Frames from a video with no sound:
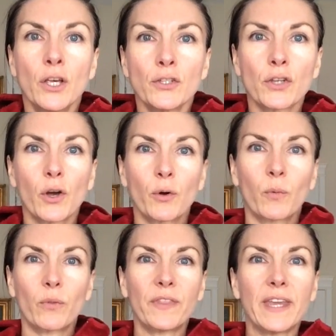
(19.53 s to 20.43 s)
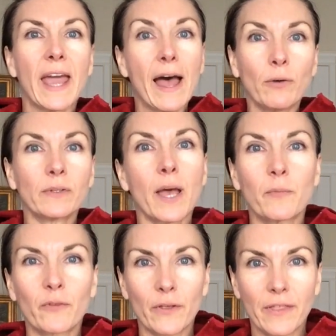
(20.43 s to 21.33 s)
So the
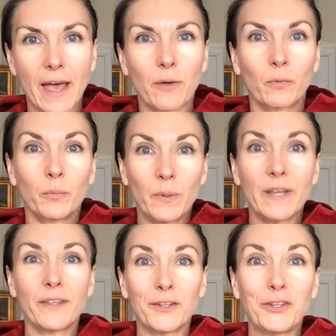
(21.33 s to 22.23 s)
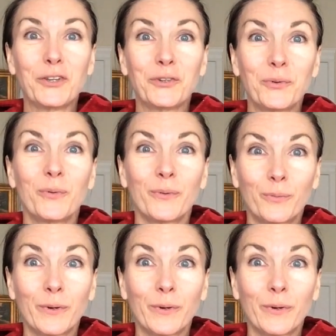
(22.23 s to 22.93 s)
outcome for that would be that you